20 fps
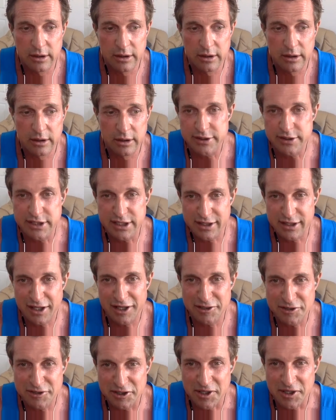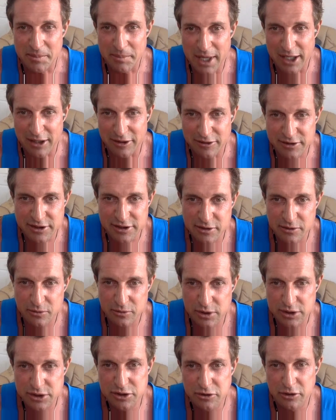normal physiologic amounts.
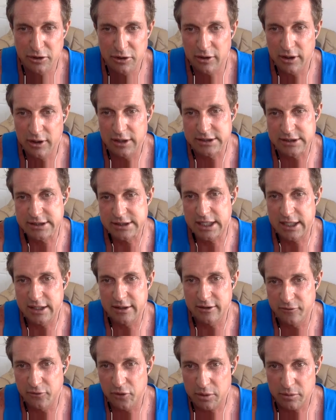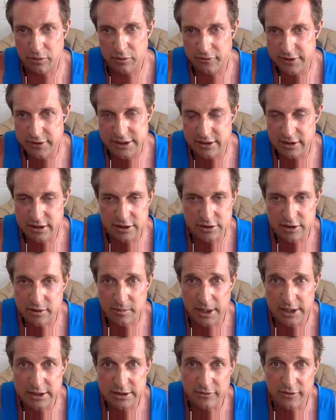So once you go outside of normal physiologic
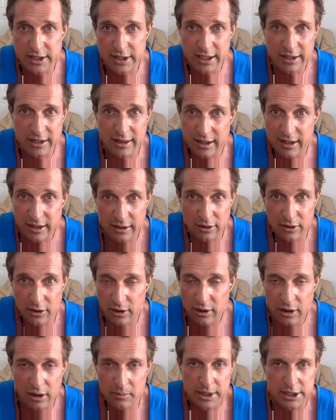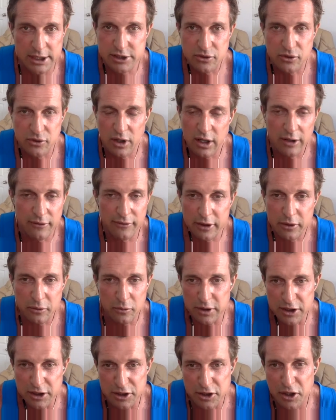amounts of anything, all, all bets are off. I don't
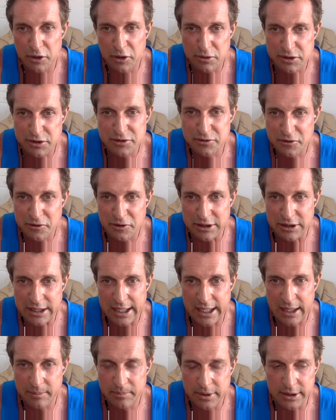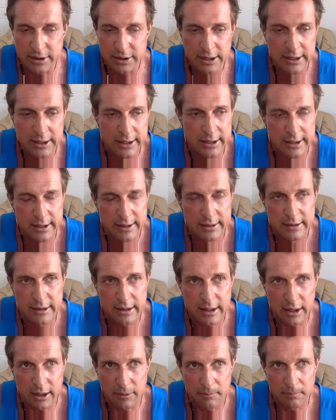really know what's going to happen.
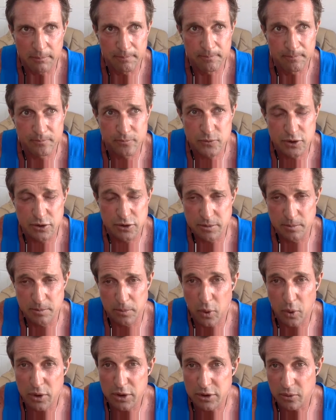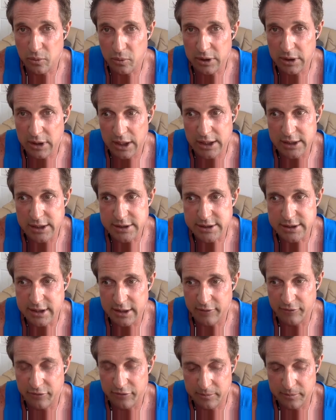Um, so it's important to realize
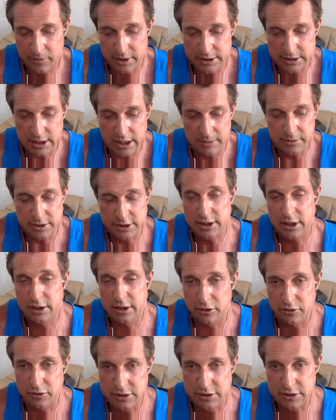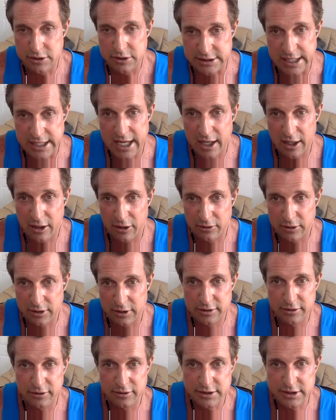that from the time the sun goes down
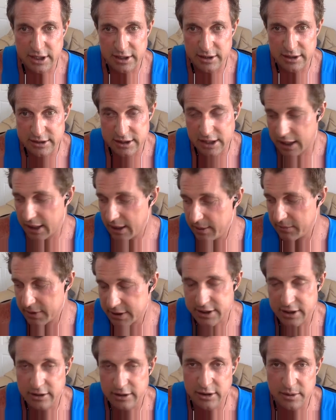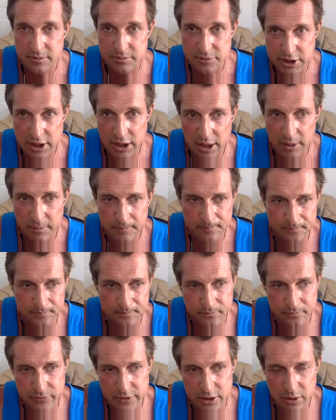until the sun, time the sun comes up,
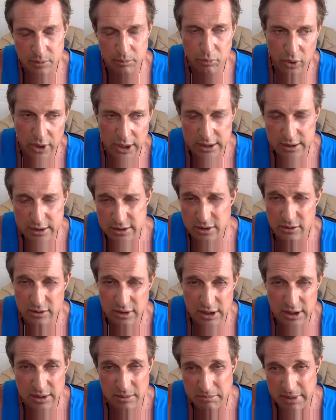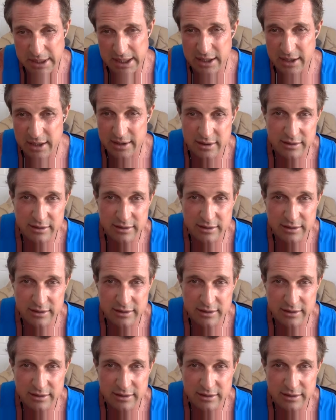your brain is only going to make